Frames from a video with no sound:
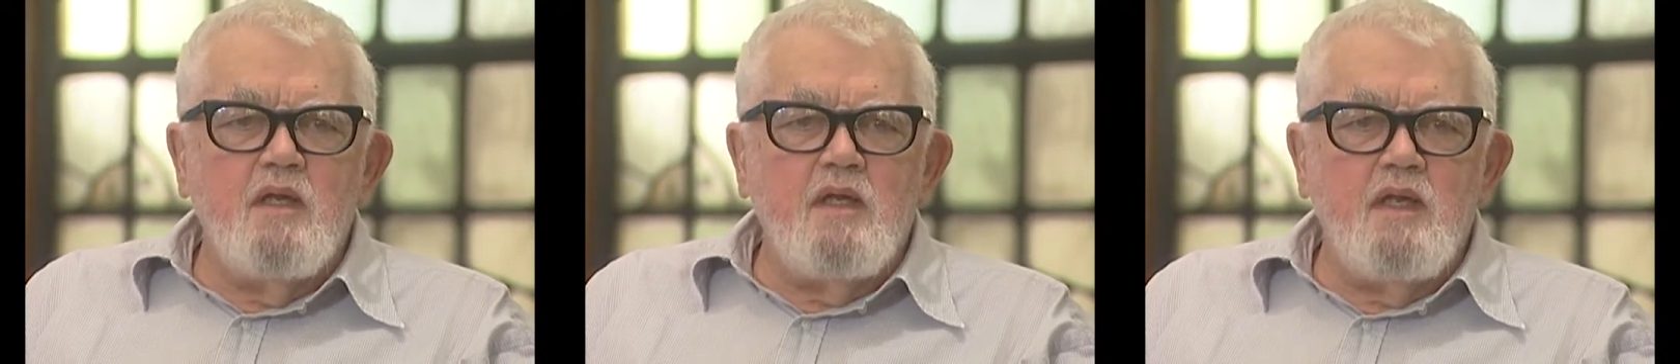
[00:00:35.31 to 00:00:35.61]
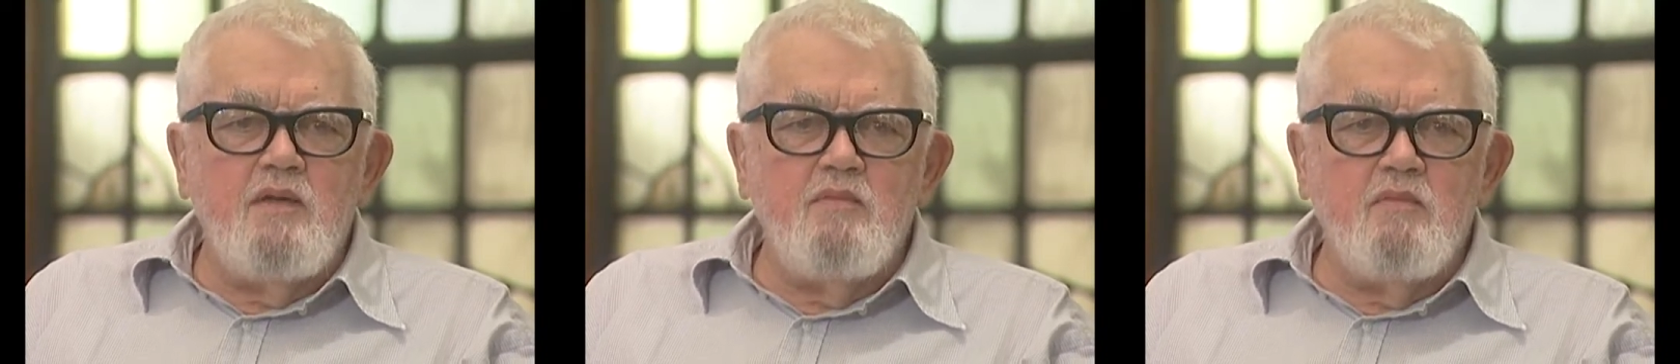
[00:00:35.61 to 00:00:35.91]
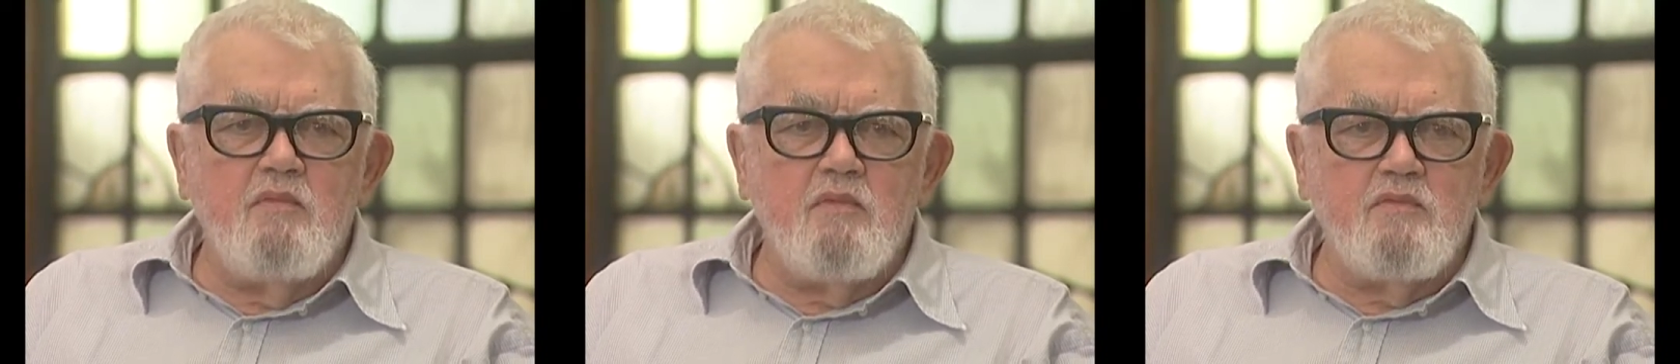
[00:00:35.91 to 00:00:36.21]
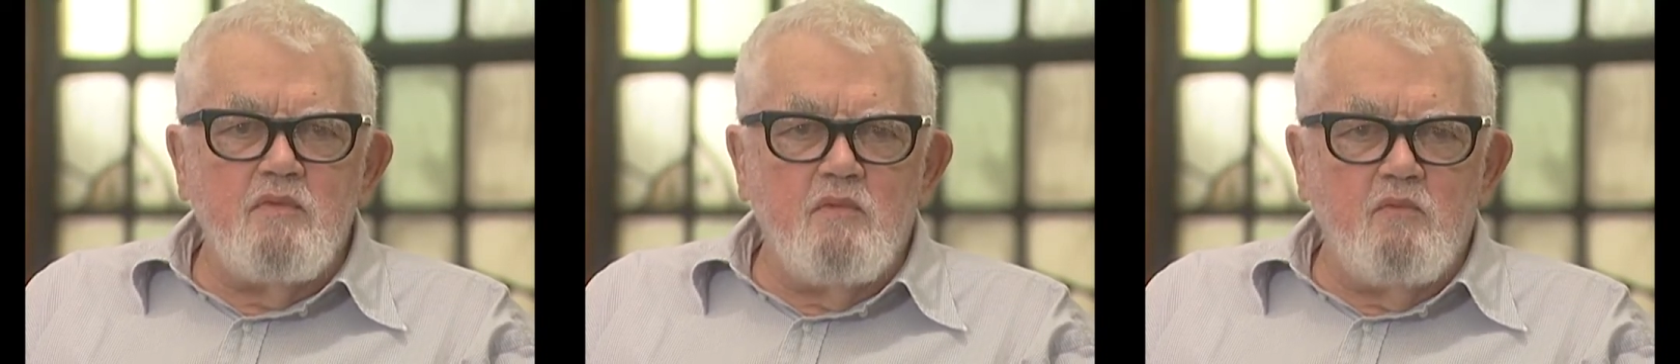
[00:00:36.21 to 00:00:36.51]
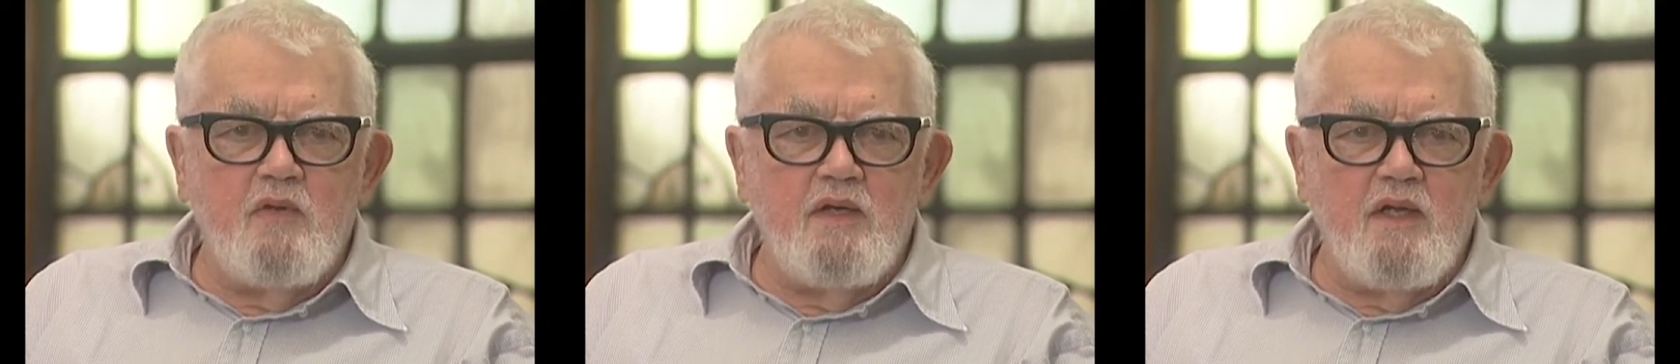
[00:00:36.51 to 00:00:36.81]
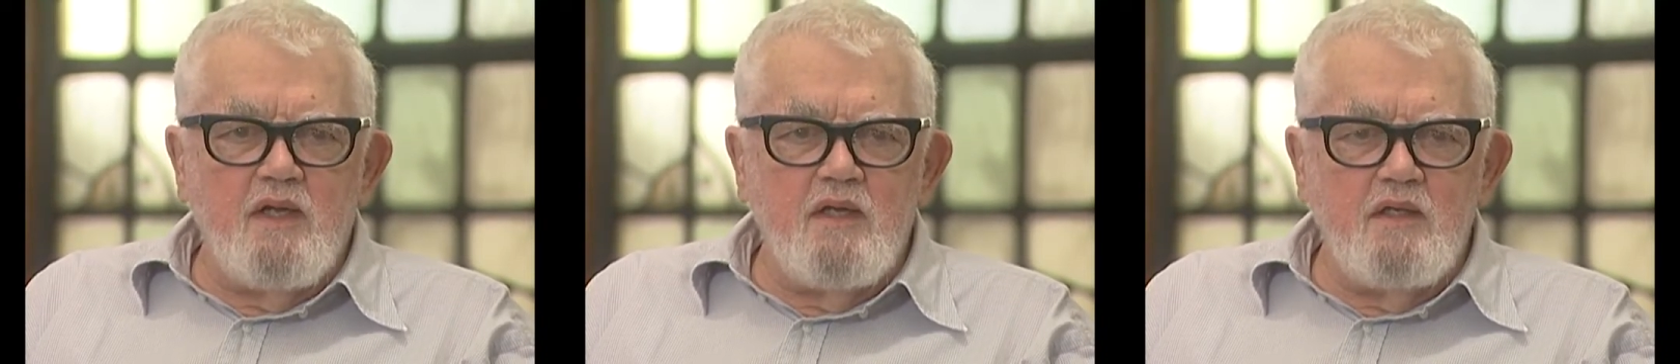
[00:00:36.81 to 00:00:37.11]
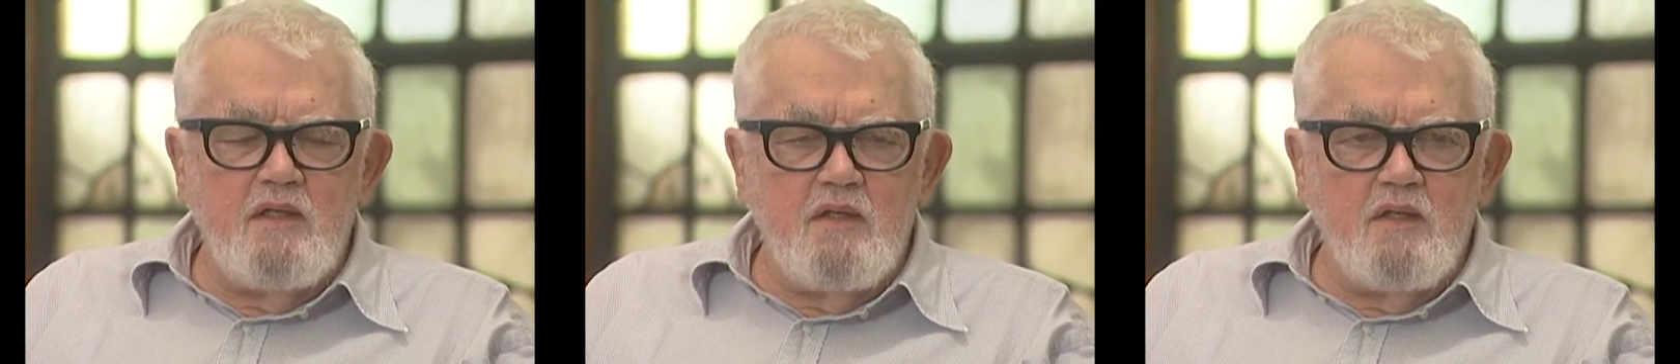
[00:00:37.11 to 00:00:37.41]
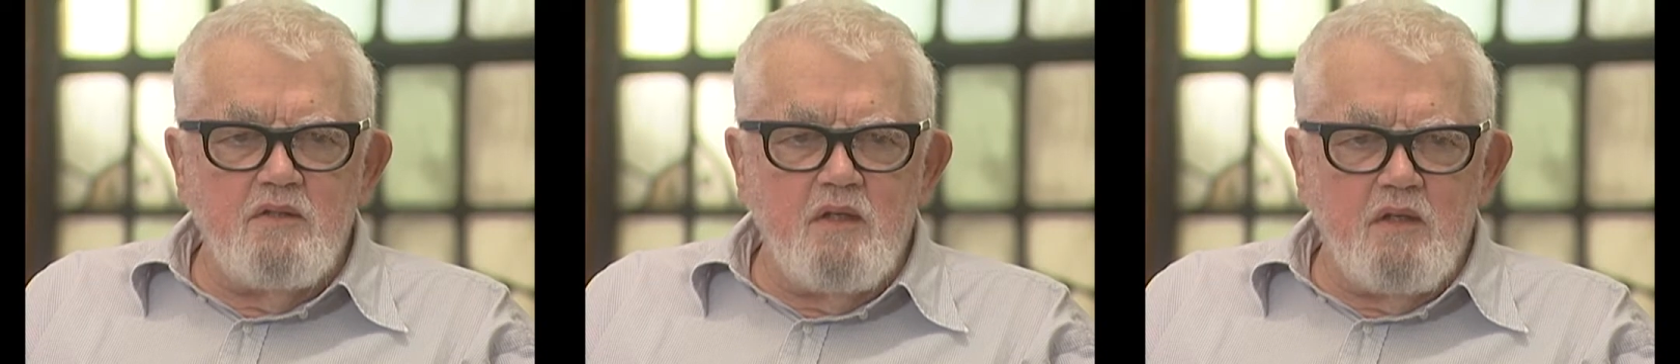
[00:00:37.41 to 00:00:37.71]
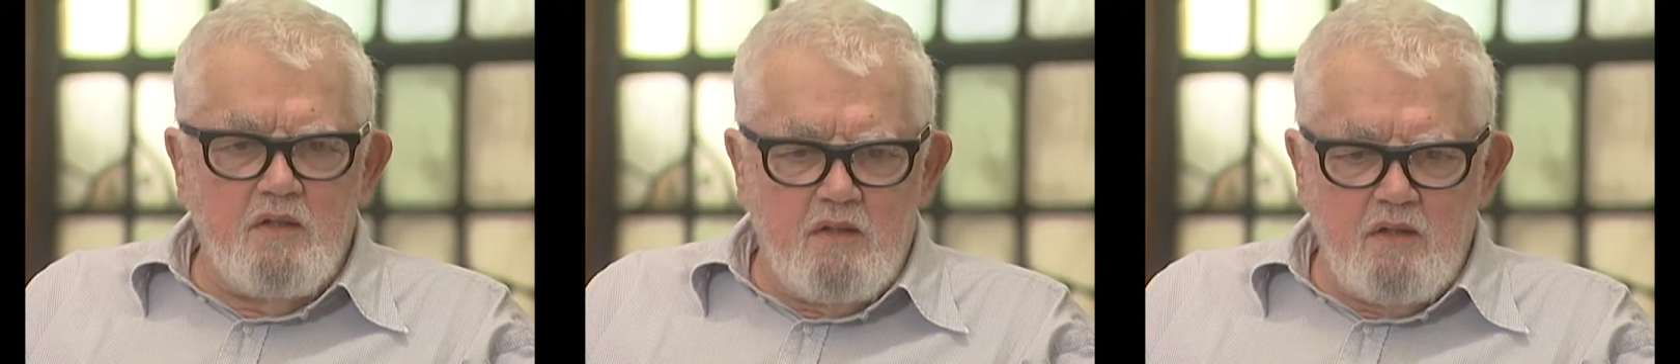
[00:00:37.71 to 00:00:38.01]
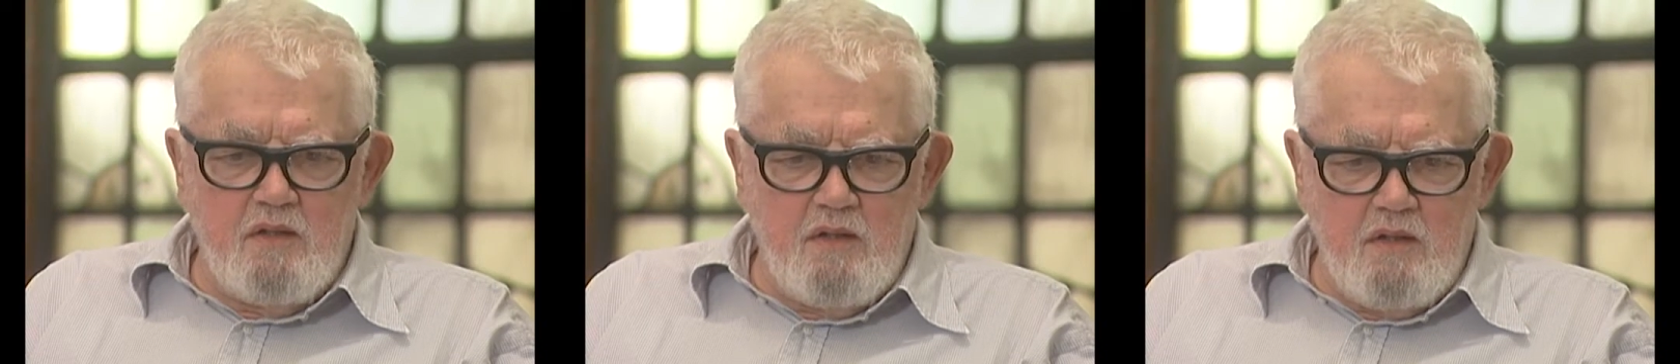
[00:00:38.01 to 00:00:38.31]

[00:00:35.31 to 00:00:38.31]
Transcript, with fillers: came when I uh,